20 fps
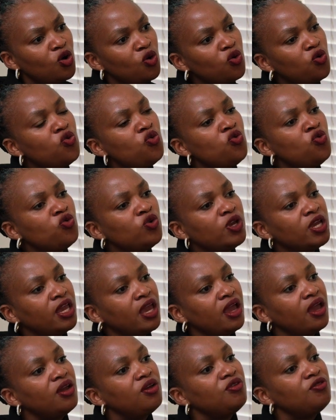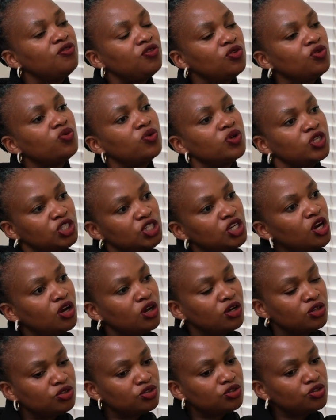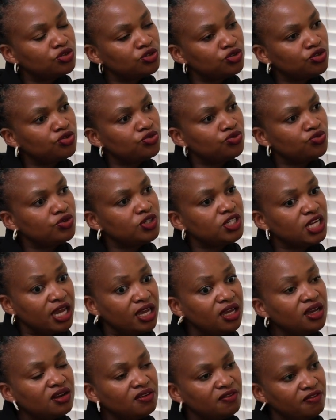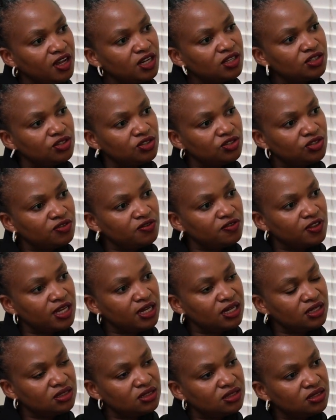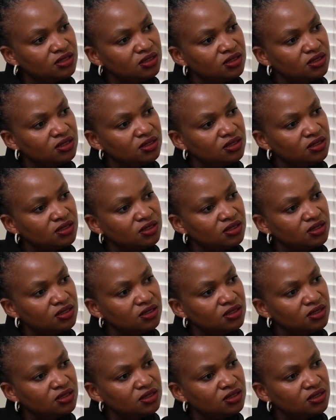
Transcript: who gave you a chance to take advantage of that?